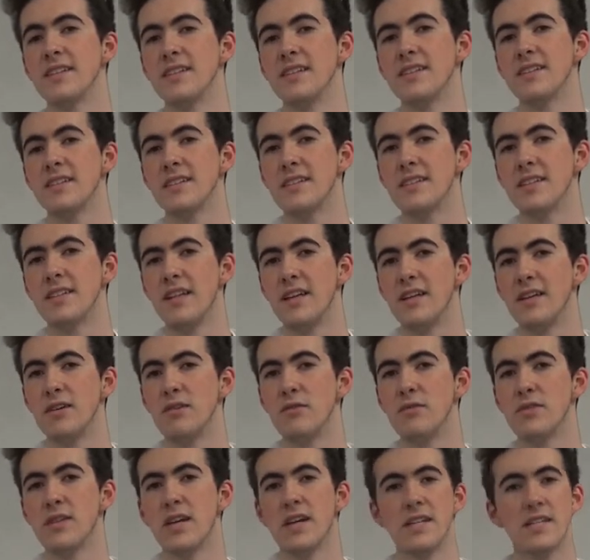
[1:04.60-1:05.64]
this, they
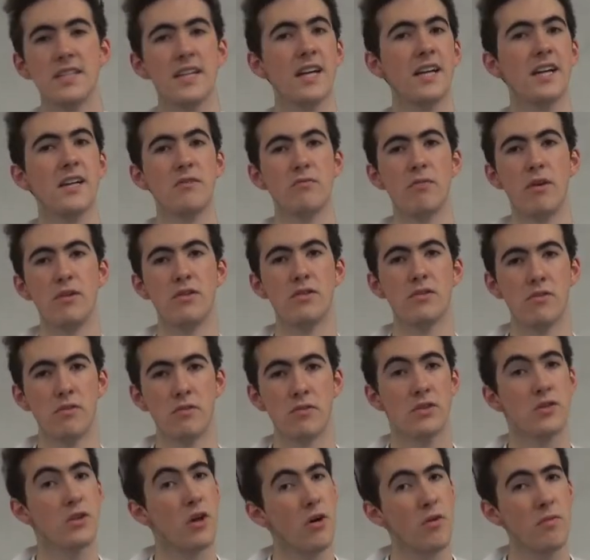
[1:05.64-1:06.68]
use a second rotor
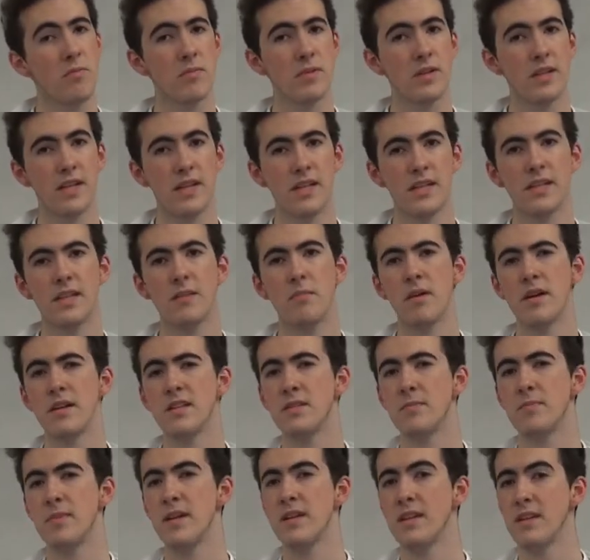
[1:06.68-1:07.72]
on top that might
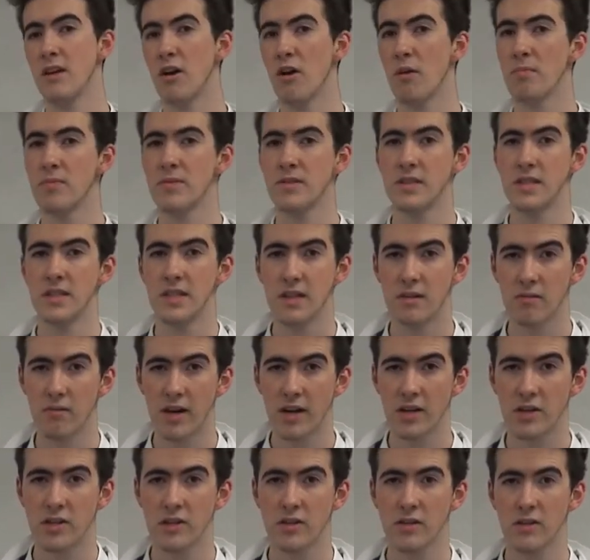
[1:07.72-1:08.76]
spin in the opposite
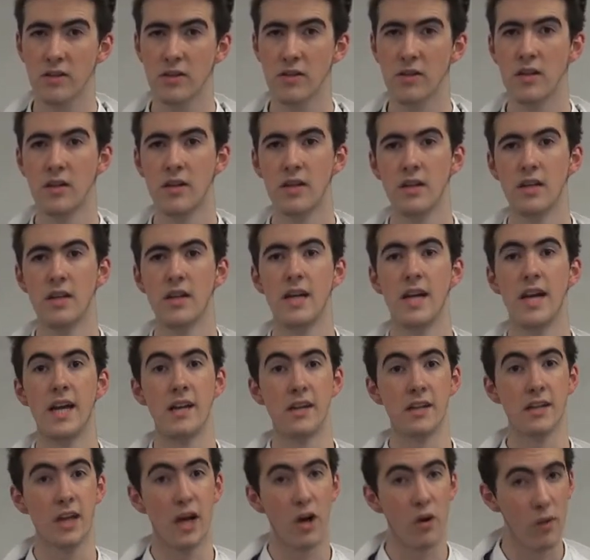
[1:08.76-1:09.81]
direction. In
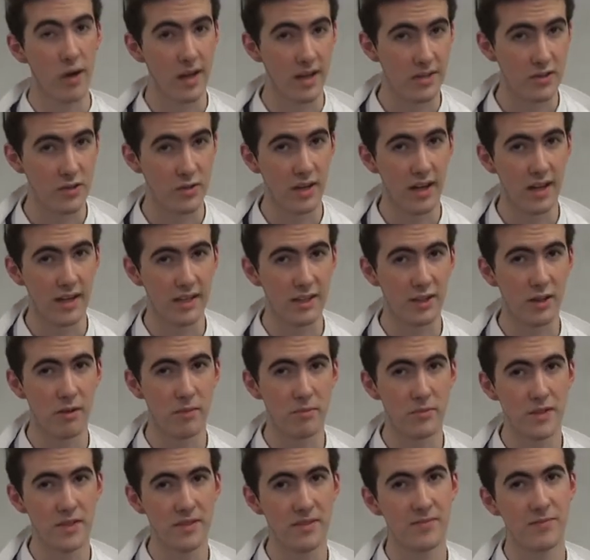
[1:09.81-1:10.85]
a coaxial
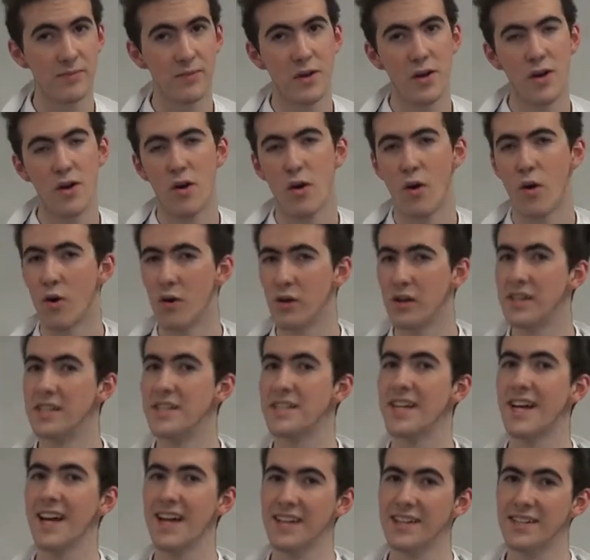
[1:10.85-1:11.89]
helicopter, or in a
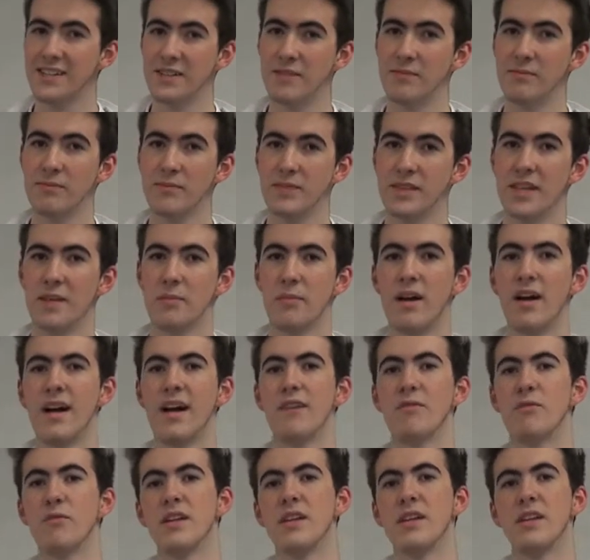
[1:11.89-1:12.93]
tandem, they might
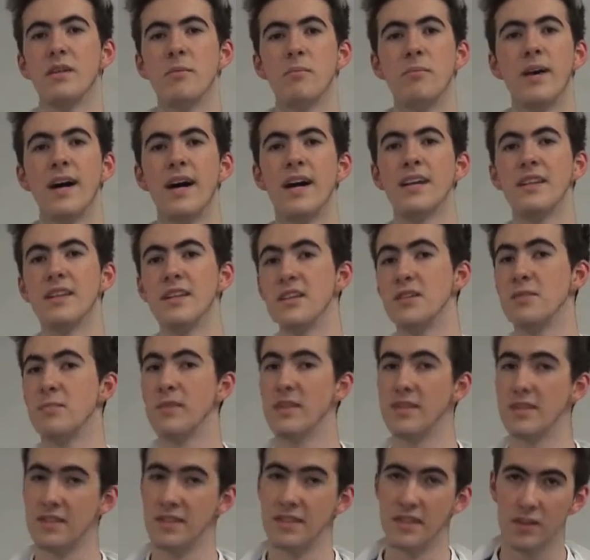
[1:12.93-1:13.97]
have one at the back that
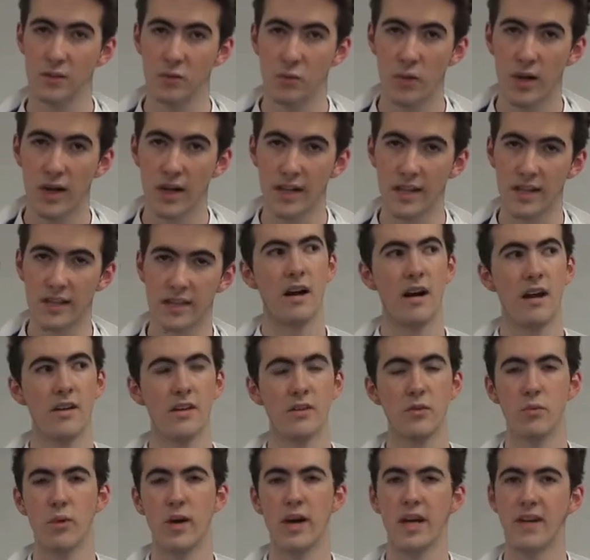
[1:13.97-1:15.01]
spins the other way.
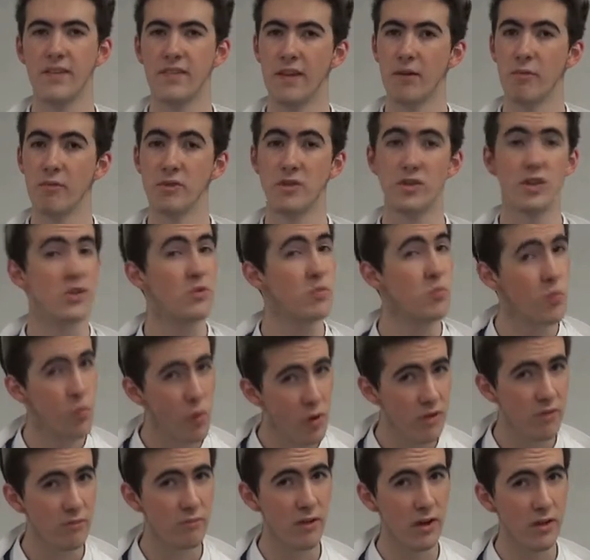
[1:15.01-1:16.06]
Either way, if there was just
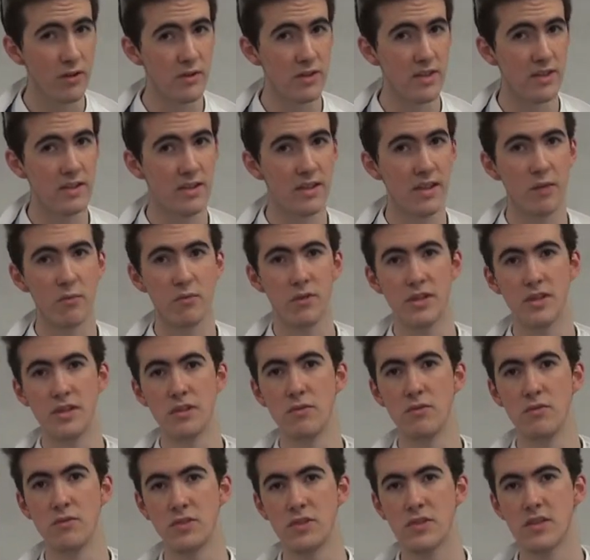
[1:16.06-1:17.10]
one rotor, they would
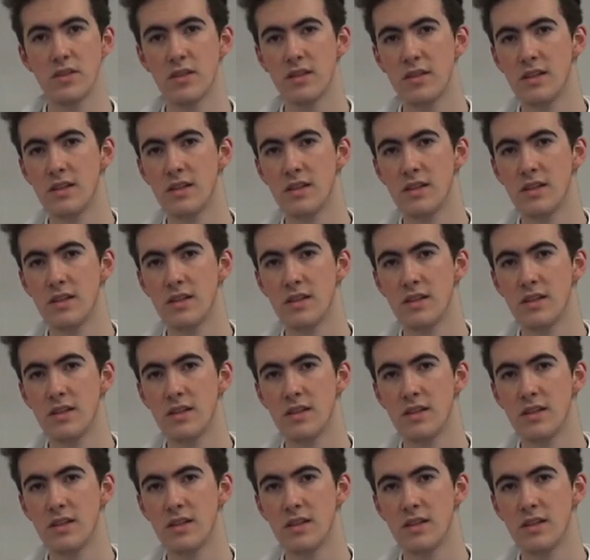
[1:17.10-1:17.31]
use